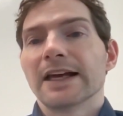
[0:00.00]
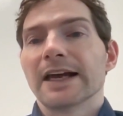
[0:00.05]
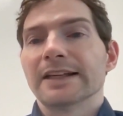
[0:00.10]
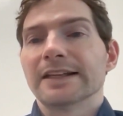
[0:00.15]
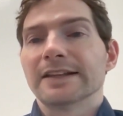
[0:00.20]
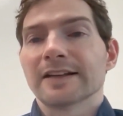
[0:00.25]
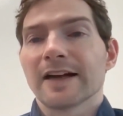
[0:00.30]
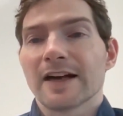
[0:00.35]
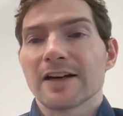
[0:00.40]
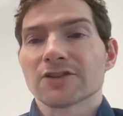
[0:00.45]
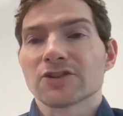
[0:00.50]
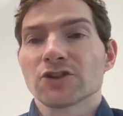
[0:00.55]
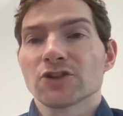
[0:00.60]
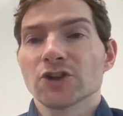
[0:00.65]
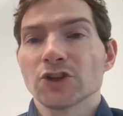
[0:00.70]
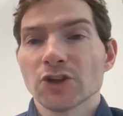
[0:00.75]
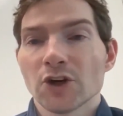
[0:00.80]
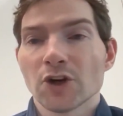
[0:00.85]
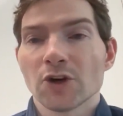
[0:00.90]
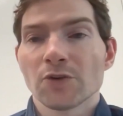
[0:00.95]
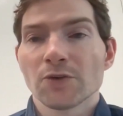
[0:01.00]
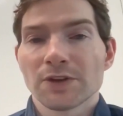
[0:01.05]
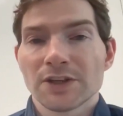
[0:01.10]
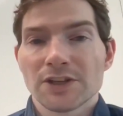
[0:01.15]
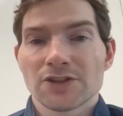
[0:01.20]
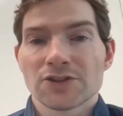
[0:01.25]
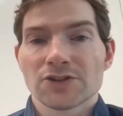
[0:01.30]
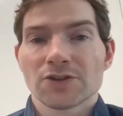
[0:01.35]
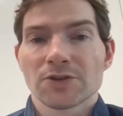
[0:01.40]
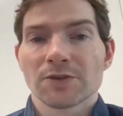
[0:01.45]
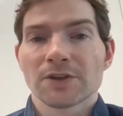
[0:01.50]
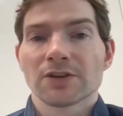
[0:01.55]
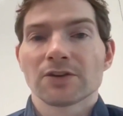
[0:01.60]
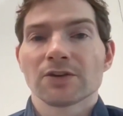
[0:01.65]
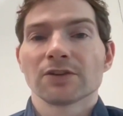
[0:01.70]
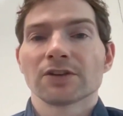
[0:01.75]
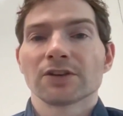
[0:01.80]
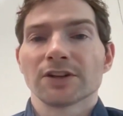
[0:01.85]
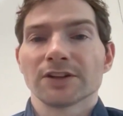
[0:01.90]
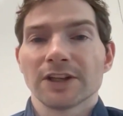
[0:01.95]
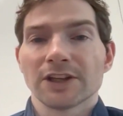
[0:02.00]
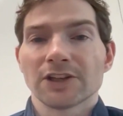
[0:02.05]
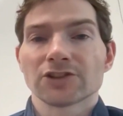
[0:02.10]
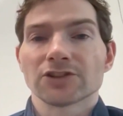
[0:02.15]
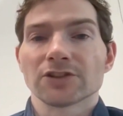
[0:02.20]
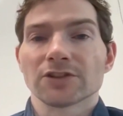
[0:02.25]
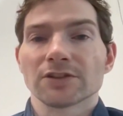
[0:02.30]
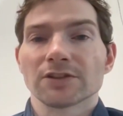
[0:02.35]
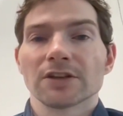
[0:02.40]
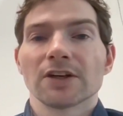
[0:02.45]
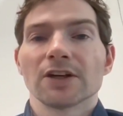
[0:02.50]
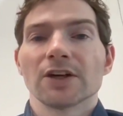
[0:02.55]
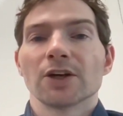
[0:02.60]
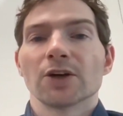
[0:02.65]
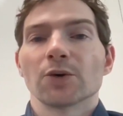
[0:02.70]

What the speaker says: and it has no historical connection